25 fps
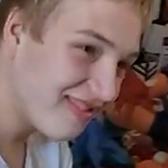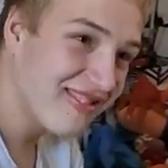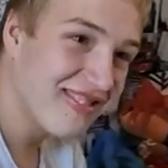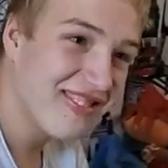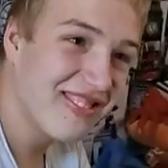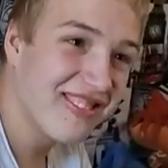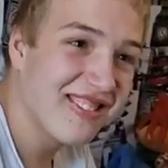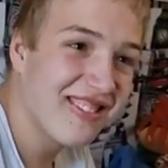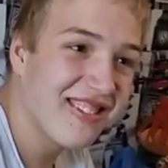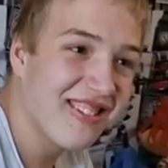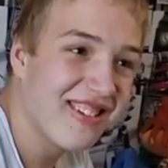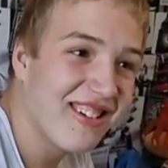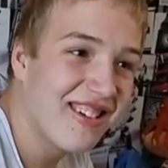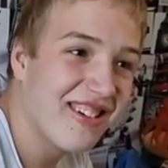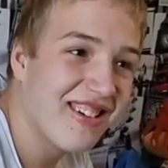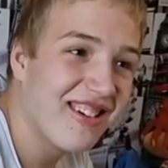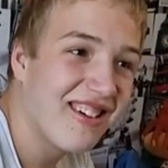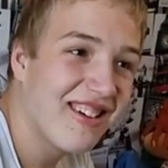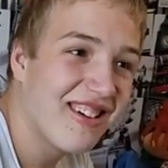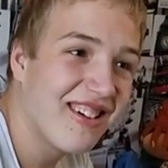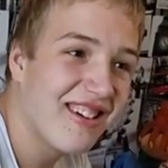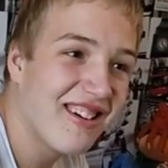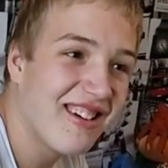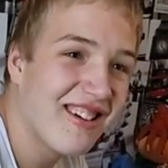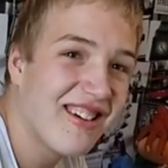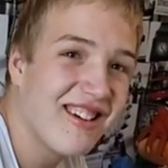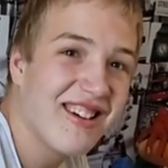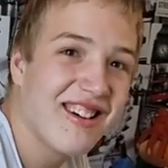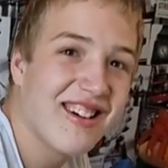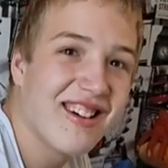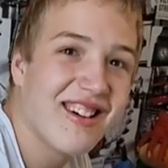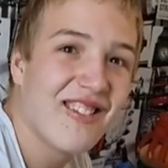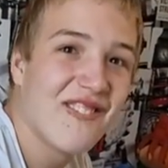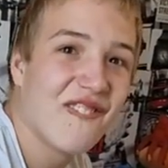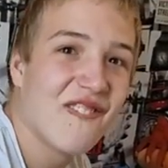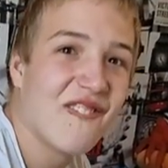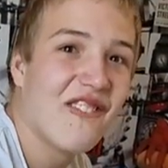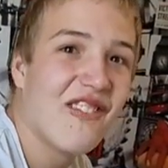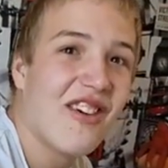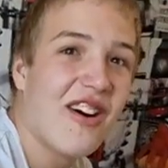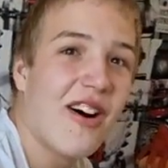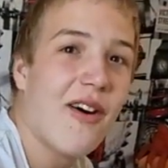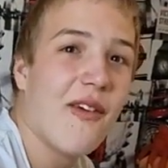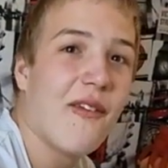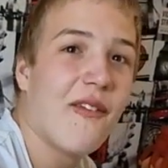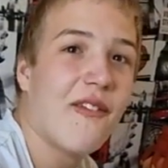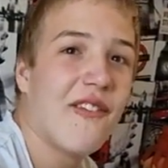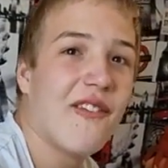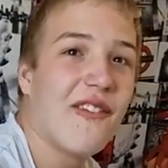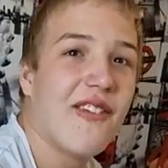and Ben went on
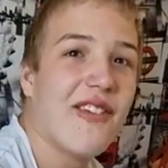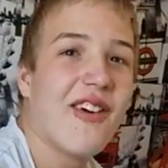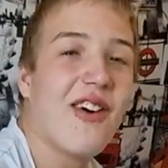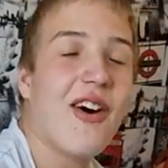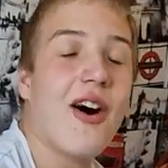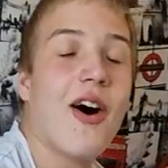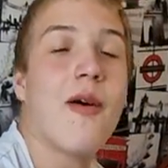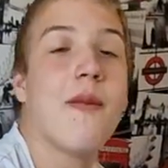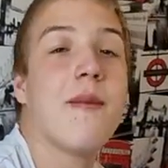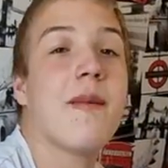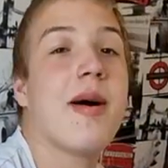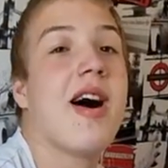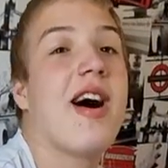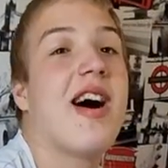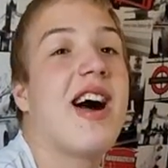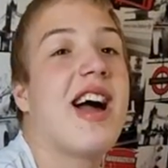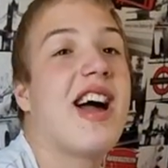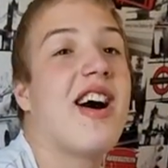Flight of oh, the Sky Lion. On my